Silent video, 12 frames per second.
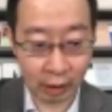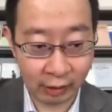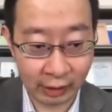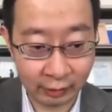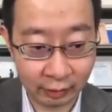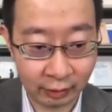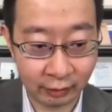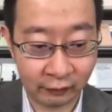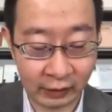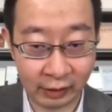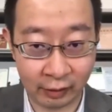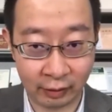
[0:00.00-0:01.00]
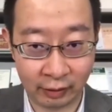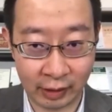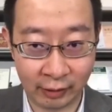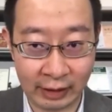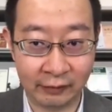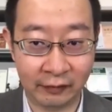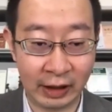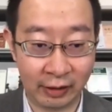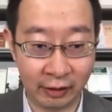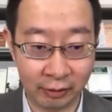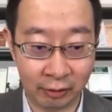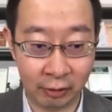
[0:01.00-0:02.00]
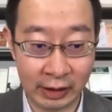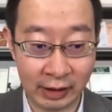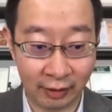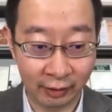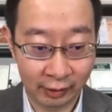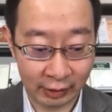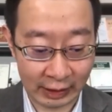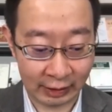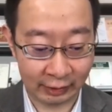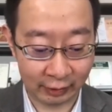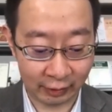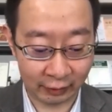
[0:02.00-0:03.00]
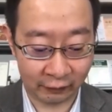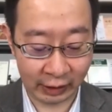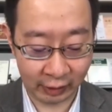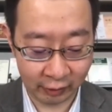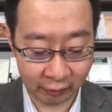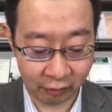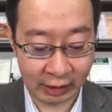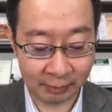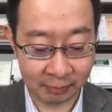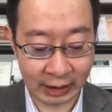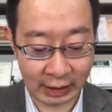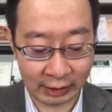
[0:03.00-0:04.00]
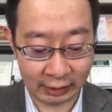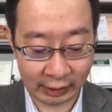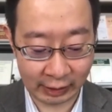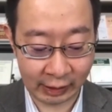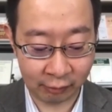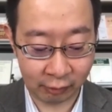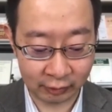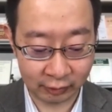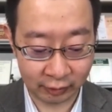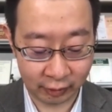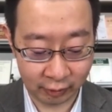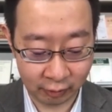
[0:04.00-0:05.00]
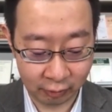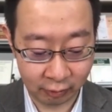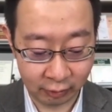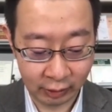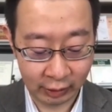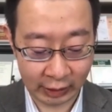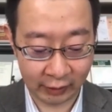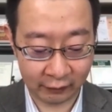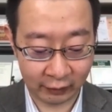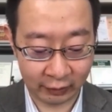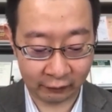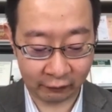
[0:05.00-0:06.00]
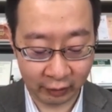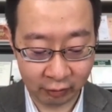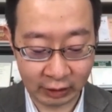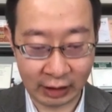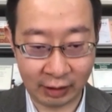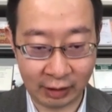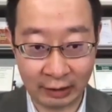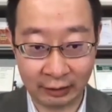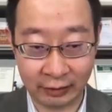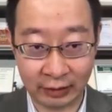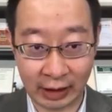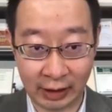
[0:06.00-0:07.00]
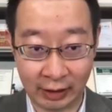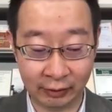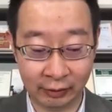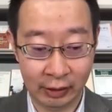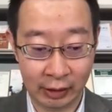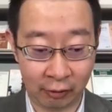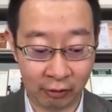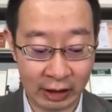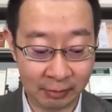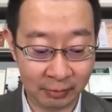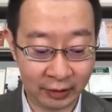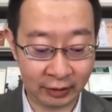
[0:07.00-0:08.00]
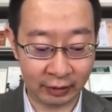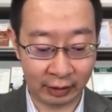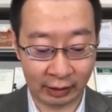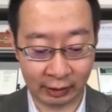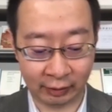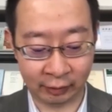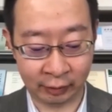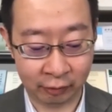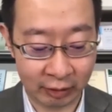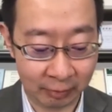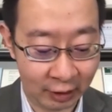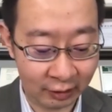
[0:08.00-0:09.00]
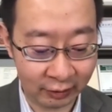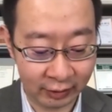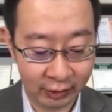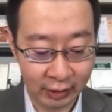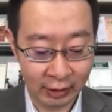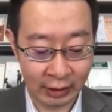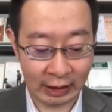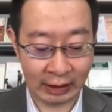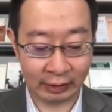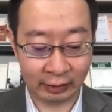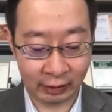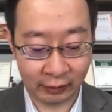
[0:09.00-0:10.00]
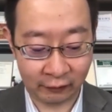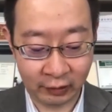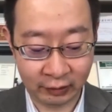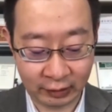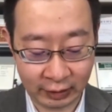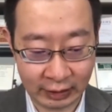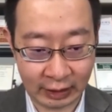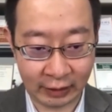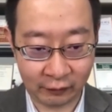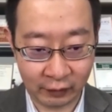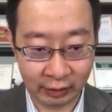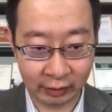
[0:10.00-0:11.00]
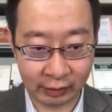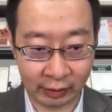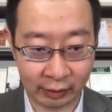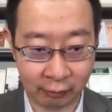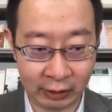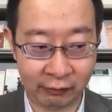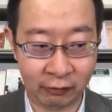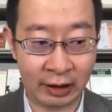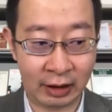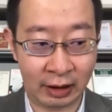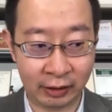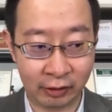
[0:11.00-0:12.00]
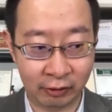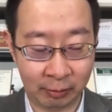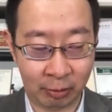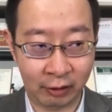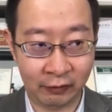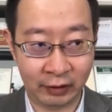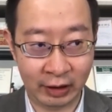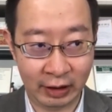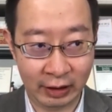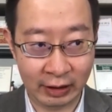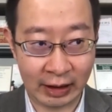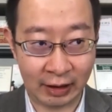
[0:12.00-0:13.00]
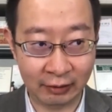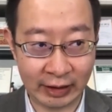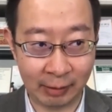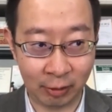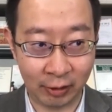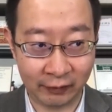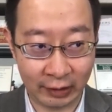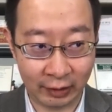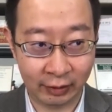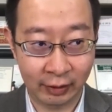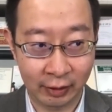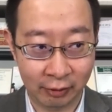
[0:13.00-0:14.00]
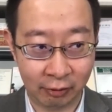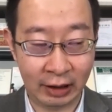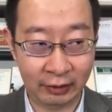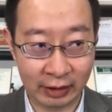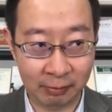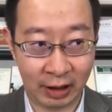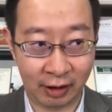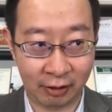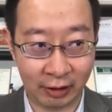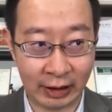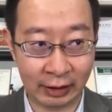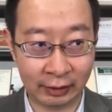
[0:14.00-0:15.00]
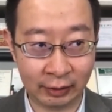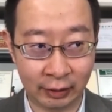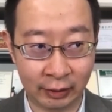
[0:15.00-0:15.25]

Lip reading: Okay. Thank you, Huiyao, and thank you, Graham. And I want to have a few comments on Graham's remarks. And firstly, I think with regard to the both the concept of the rising power and